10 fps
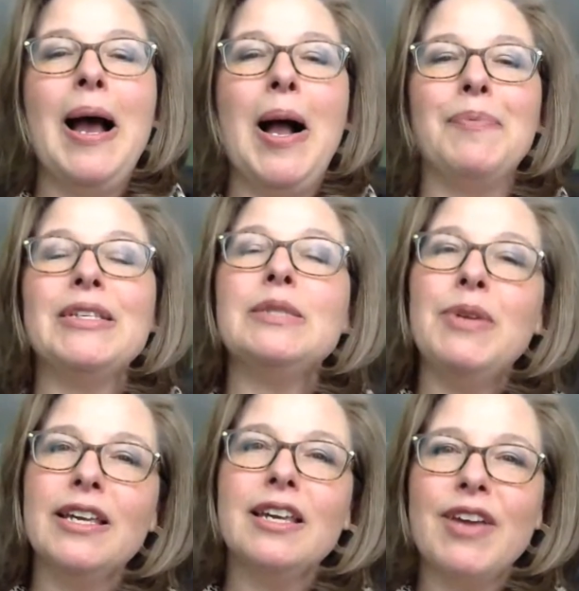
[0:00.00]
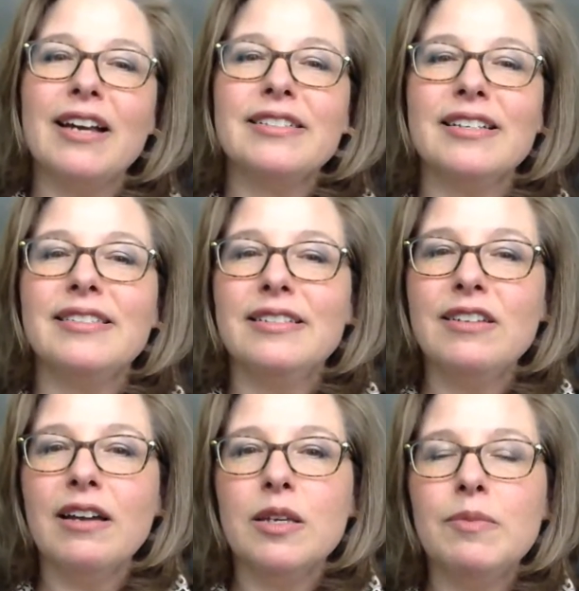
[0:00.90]
And speaking of accessing
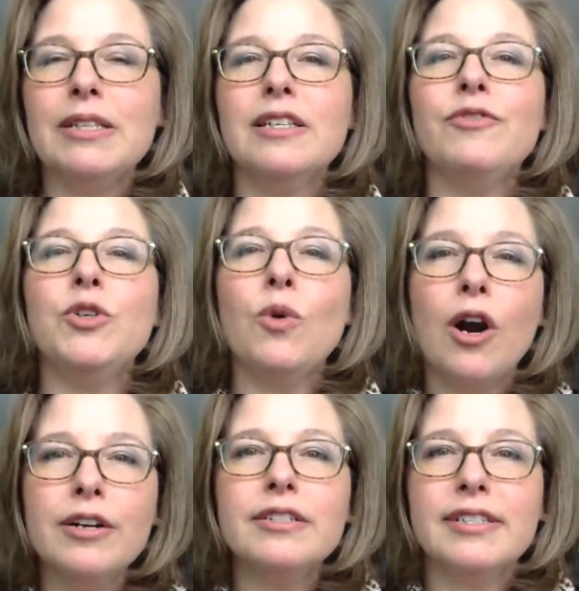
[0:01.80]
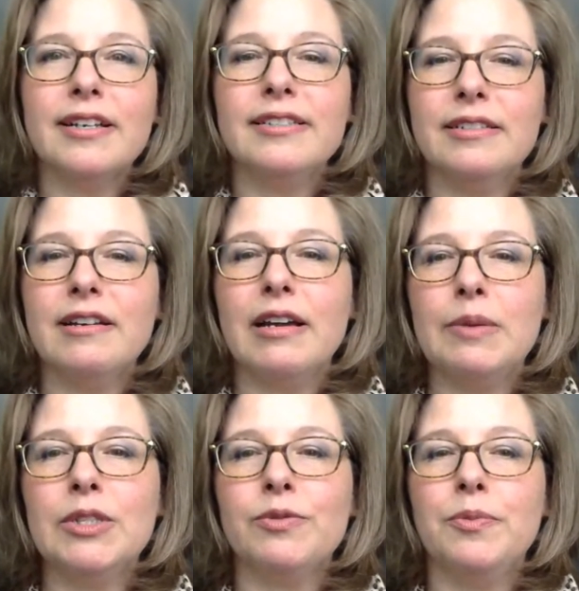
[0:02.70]
documents, if you are discussing
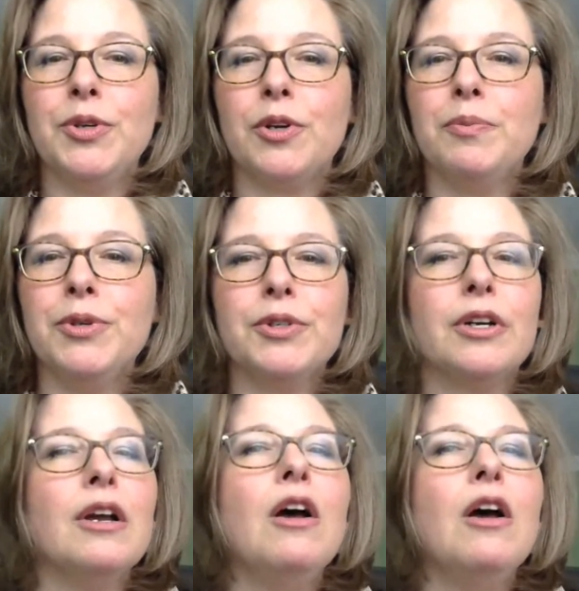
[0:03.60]
documents from your computer,